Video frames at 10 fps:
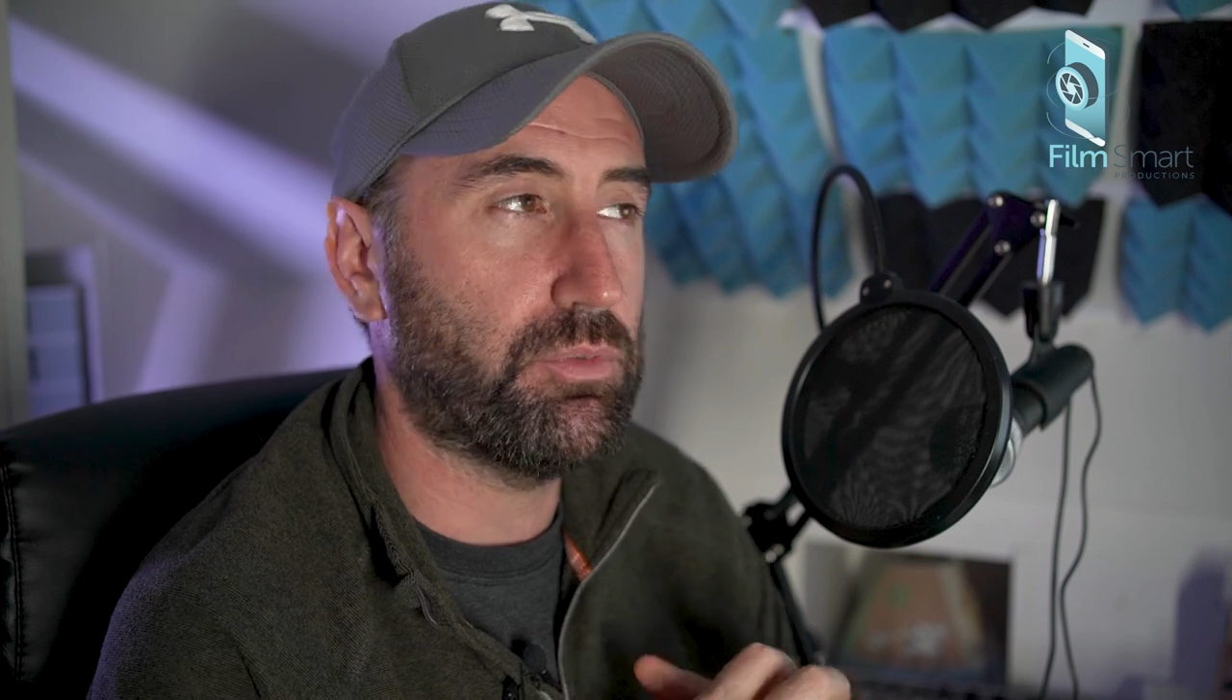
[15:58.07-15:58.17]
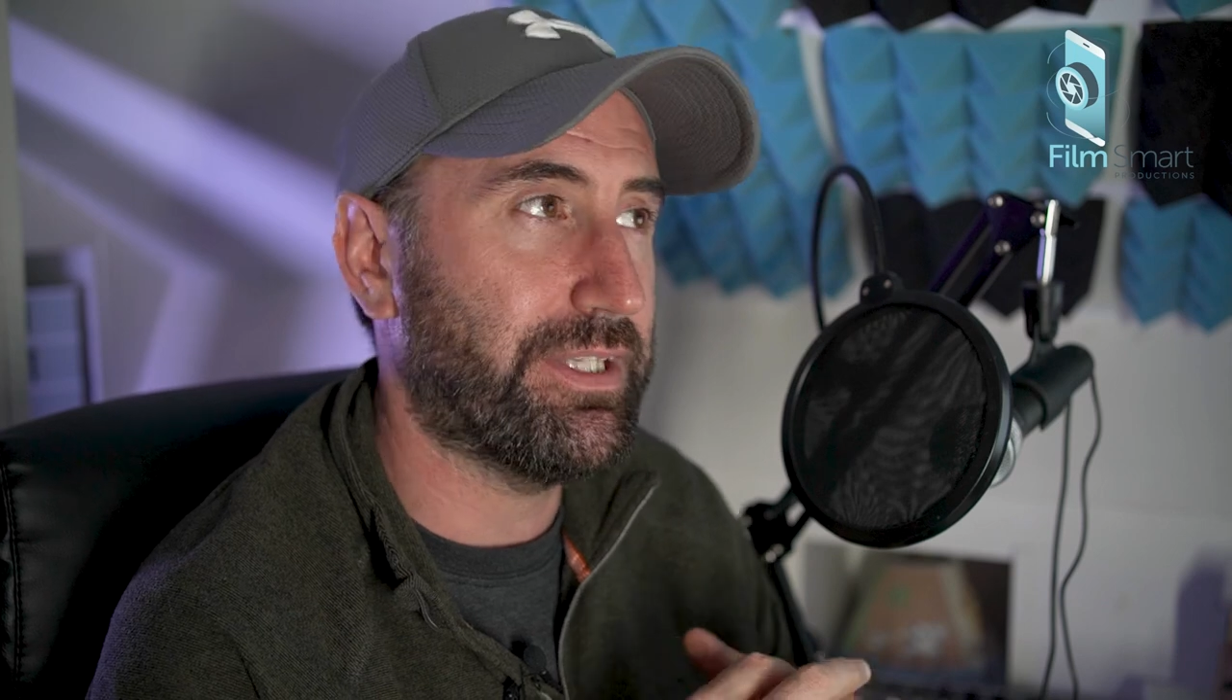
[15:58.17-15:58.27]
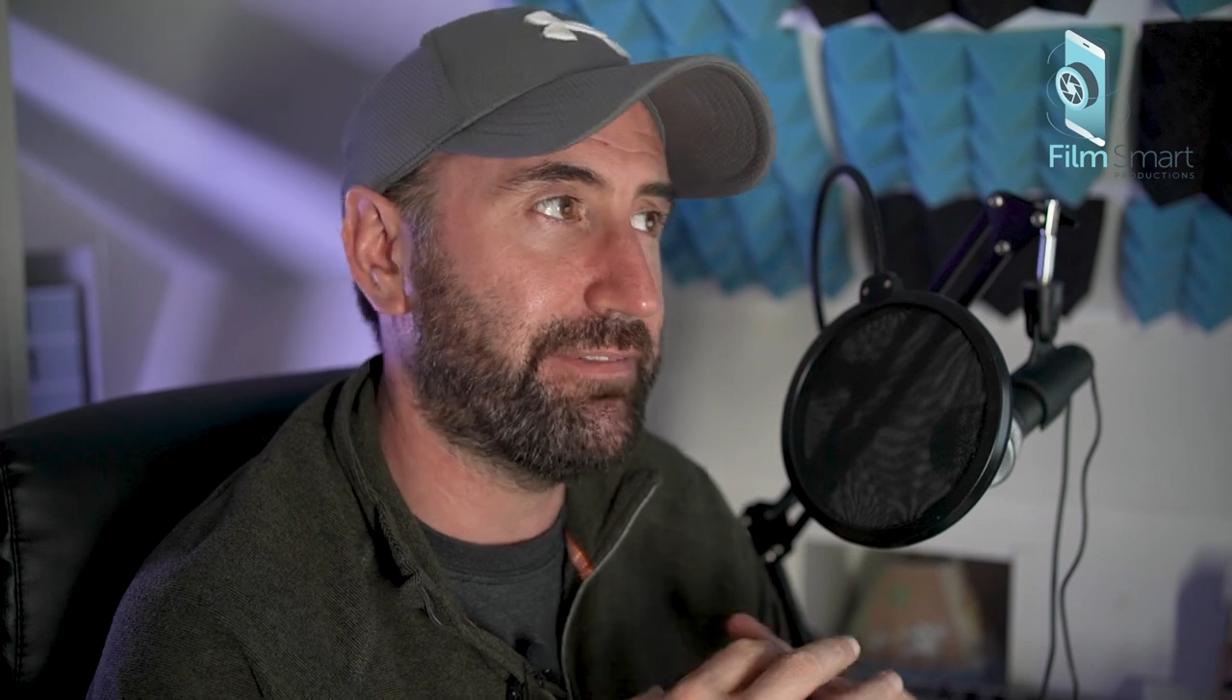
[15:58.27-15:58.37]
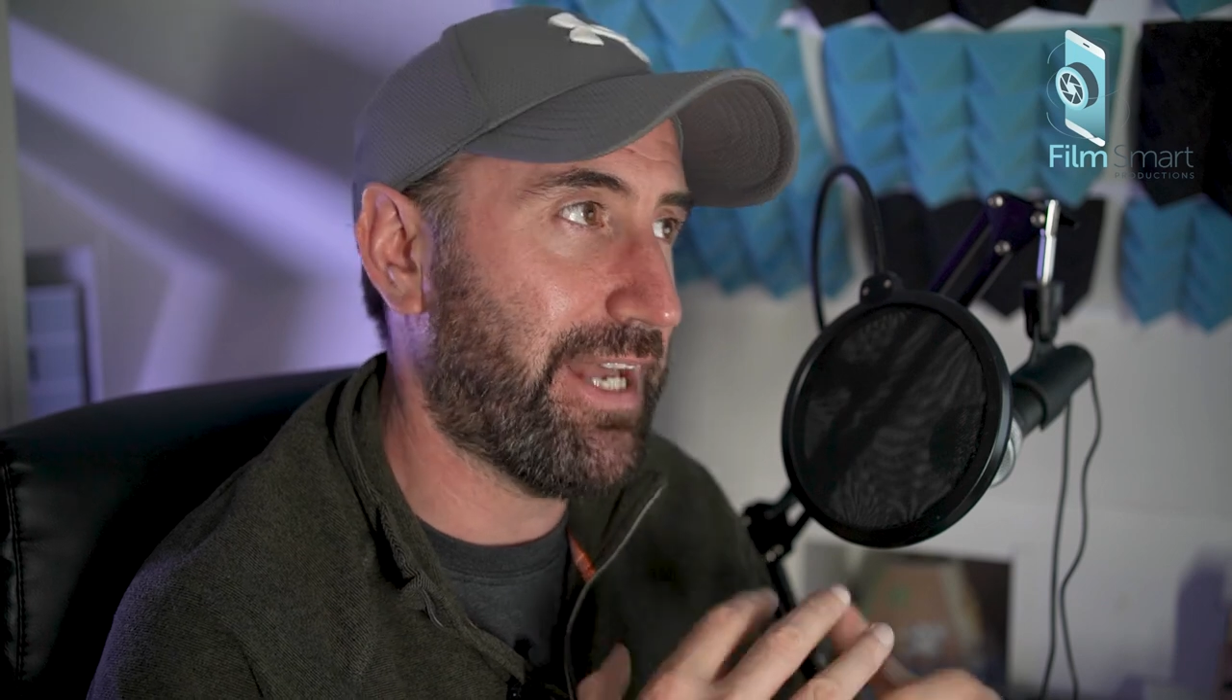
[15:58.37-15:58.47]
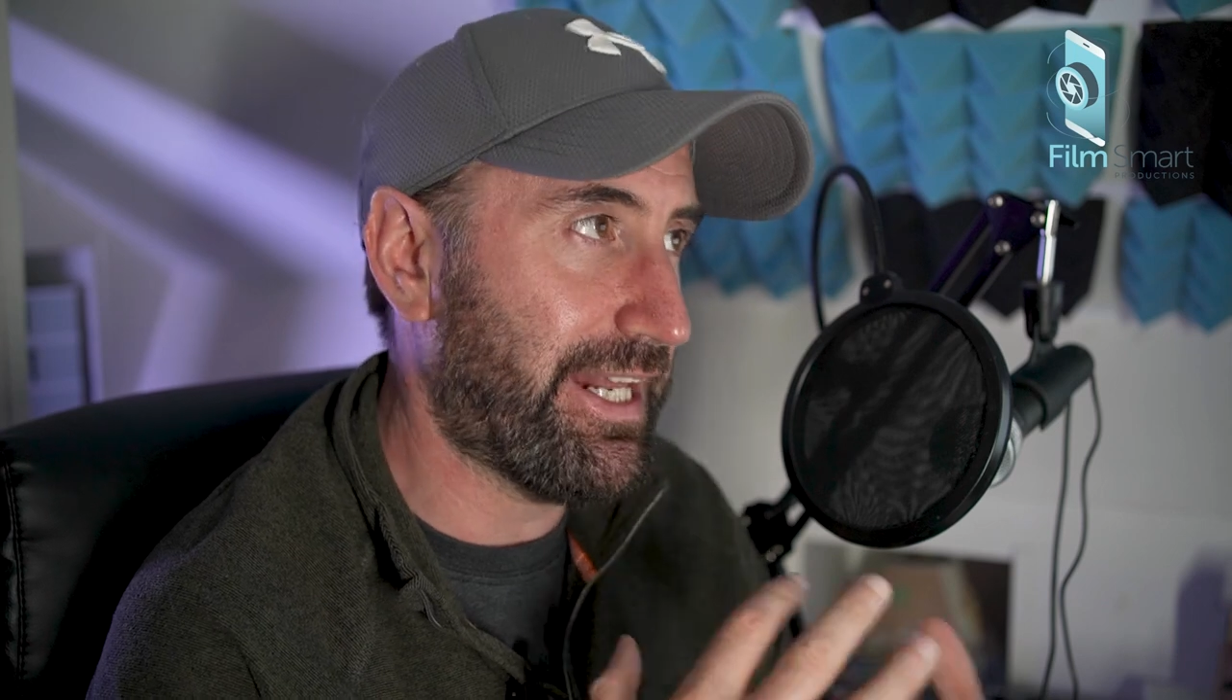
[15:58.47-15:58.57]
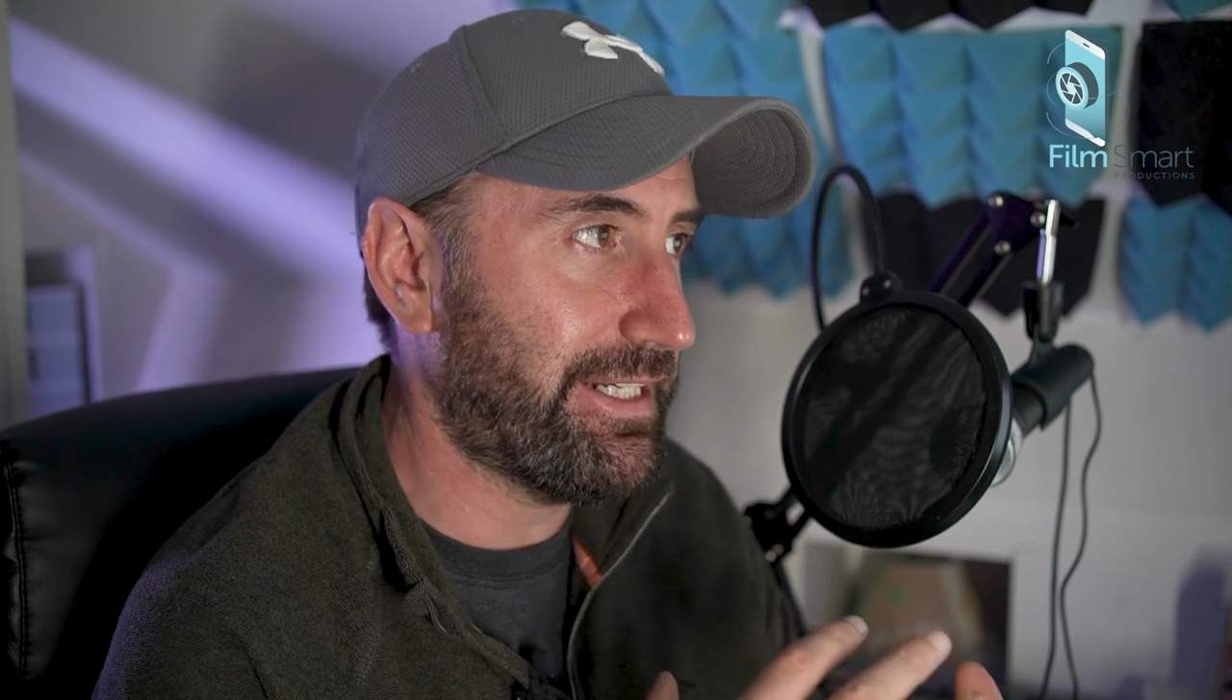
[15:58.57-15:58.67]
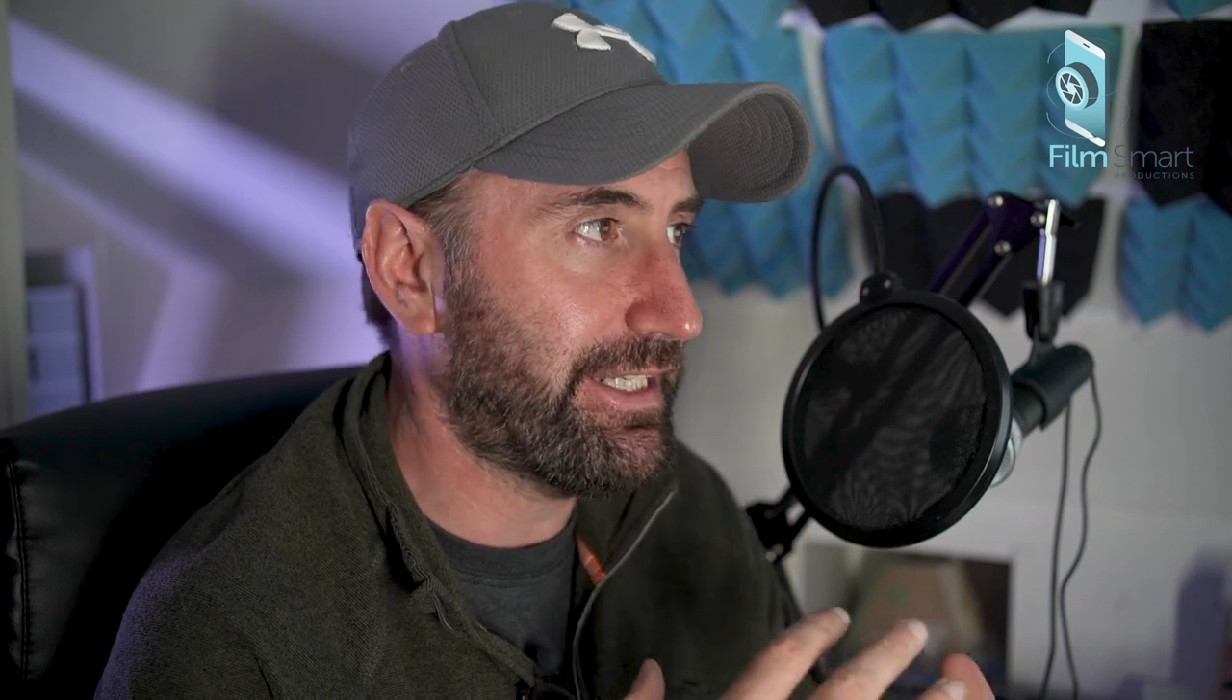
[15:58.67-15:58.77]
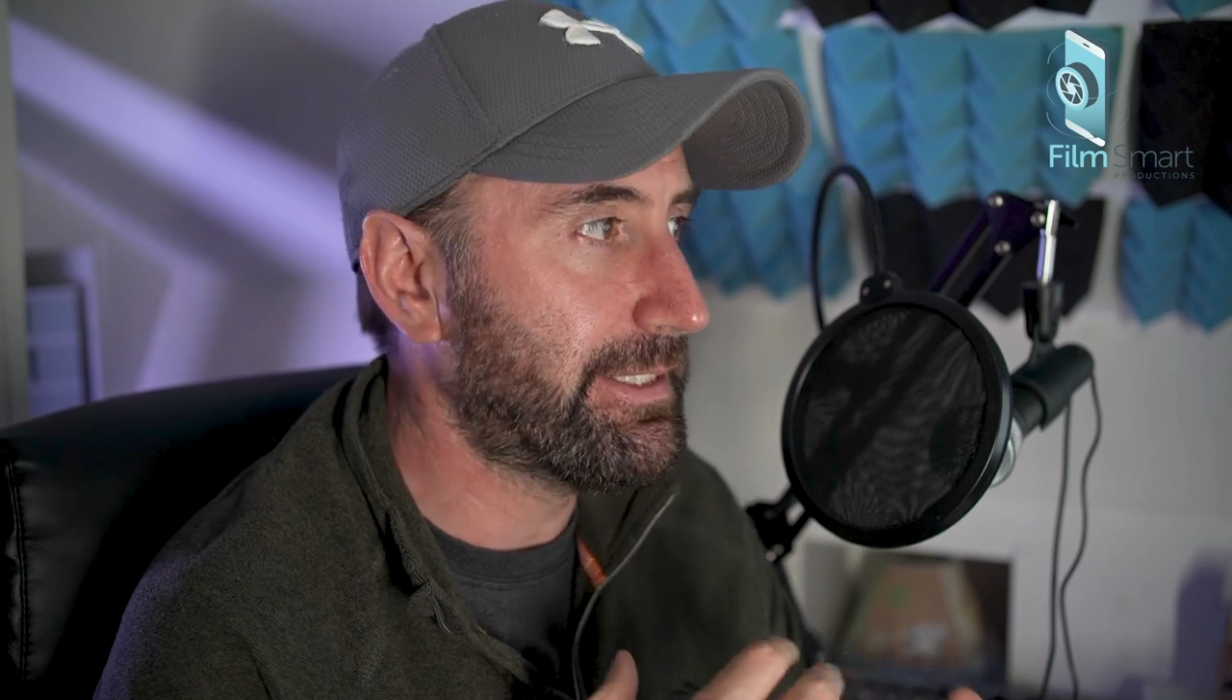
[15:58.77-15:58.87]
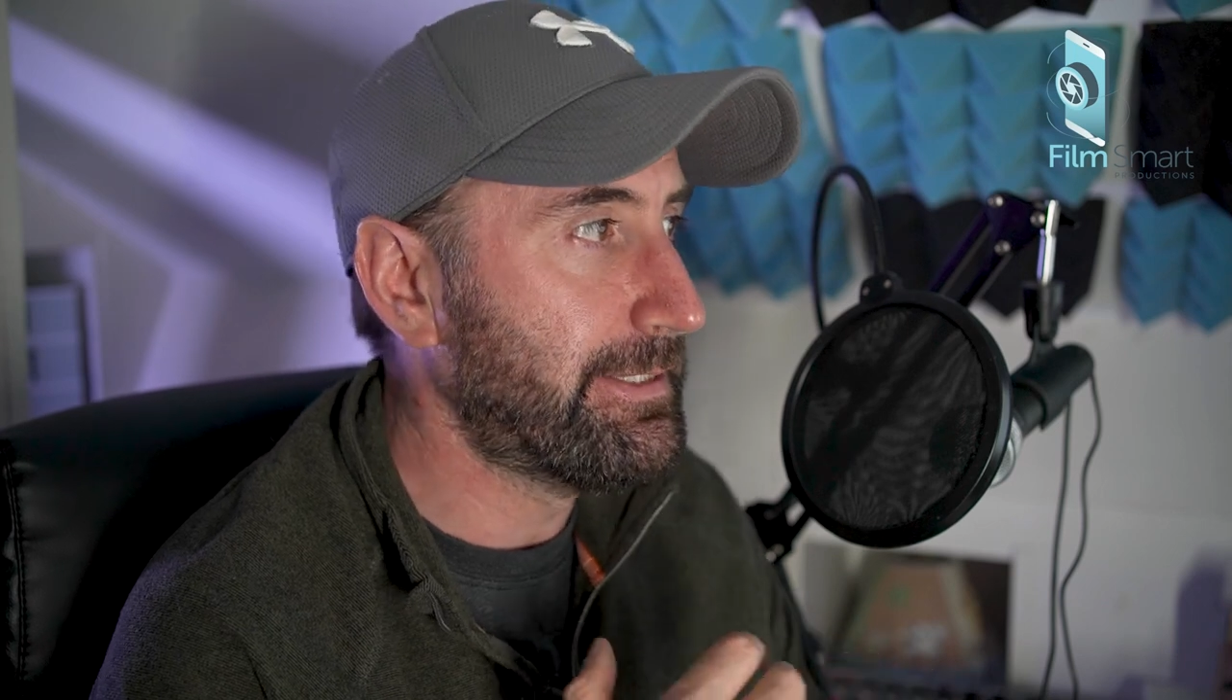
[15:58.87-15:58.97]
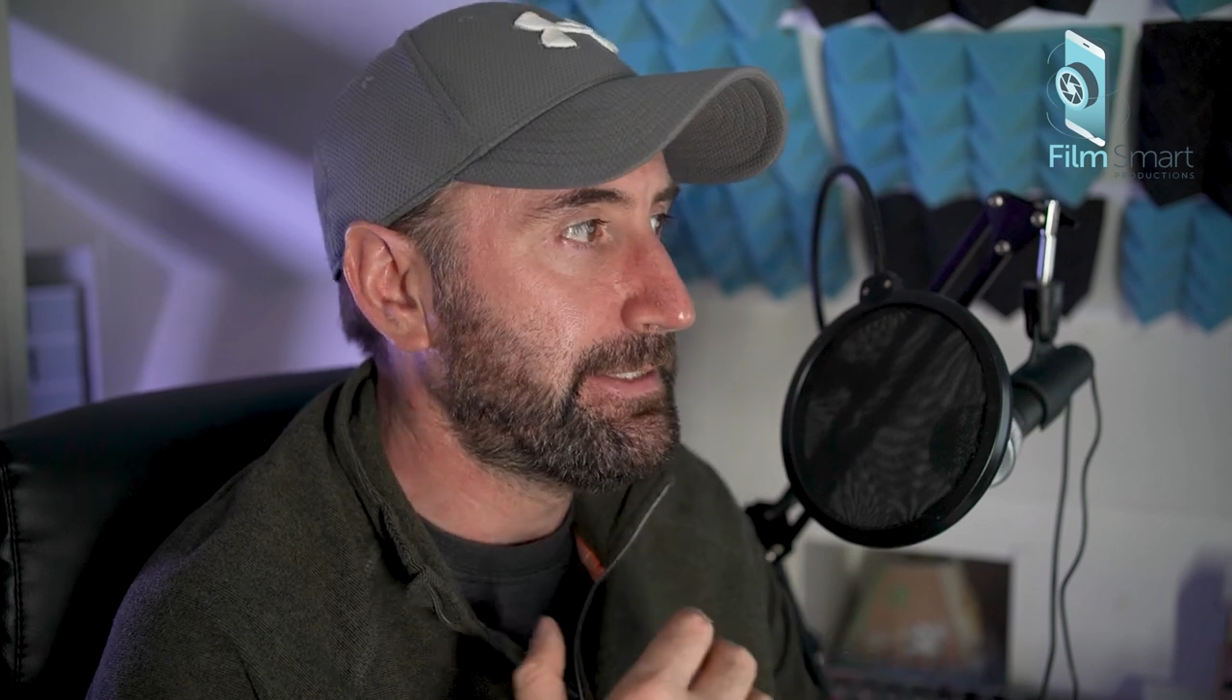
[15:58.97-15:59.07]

with editing.